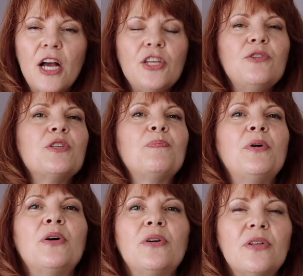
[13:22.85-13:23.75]
you just
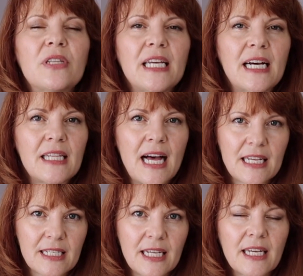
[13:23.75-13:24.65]
pull the
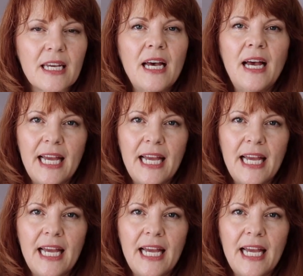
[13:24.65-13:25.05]
elastic